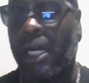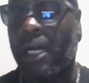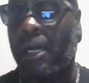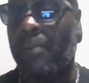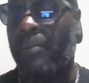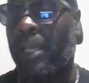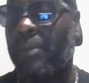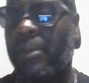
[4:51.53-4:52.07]

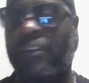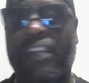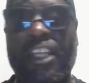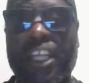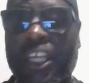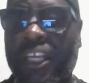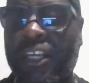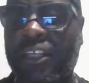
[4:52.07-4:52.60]
maybe even
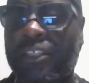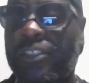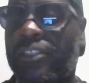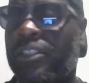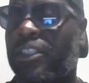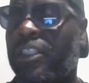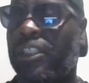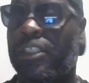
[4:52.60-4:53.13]

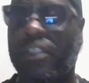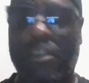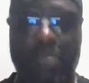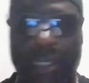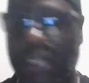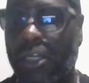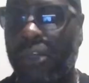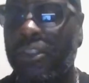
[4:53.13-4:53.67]
years,
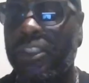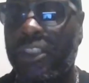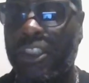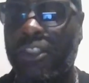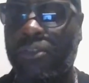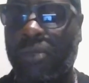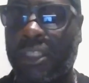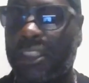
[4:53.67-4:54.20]
depending on your
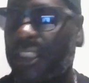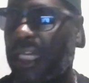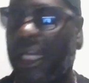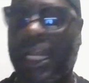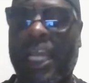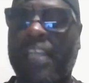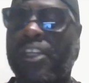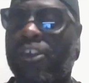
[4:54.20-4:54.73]
situation. Got to
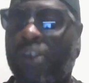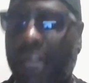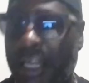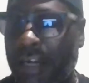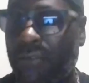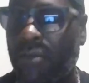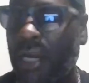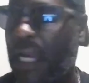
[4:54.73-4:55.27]
have your
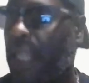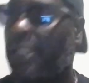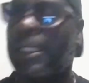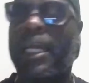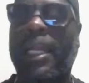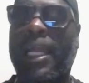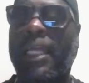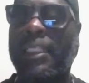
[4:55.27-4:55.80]
credit right,
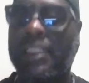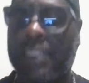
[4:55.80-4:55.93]
got to have your